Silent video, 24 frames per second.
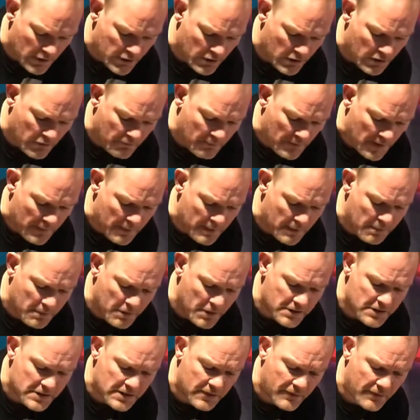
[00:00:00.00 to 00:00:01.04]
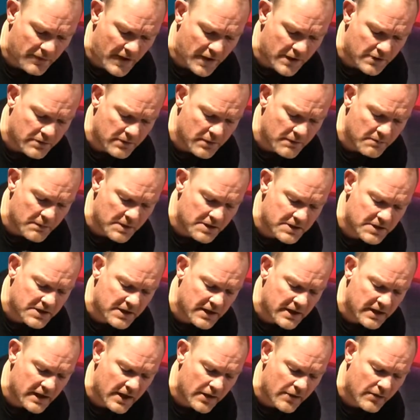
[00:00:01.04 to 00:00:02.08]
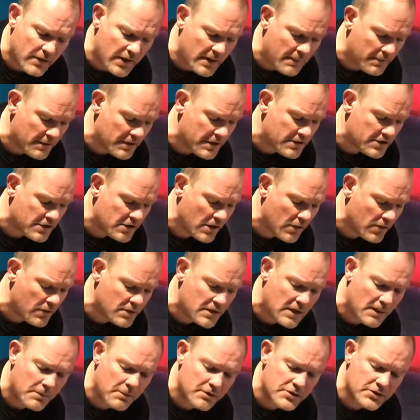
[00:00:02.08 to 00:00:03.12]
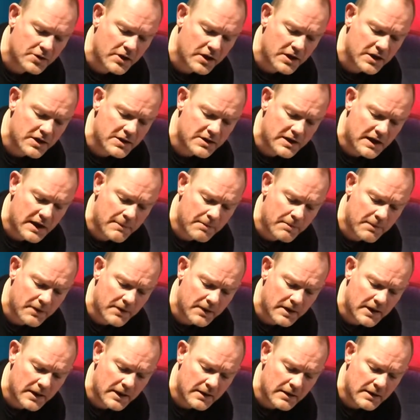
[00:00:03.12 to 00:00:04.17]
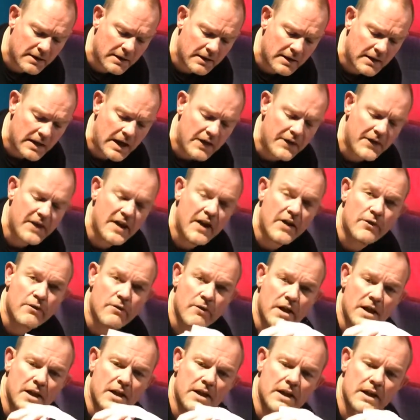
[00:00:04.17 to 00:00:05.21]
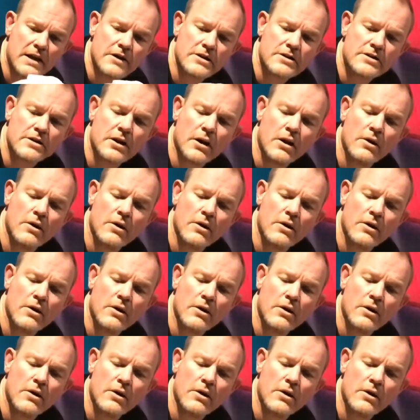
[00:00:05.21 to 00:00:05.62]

I don't know if maybe the person at the factory missed it at the other end, but there's no double-sided tape at the other end here.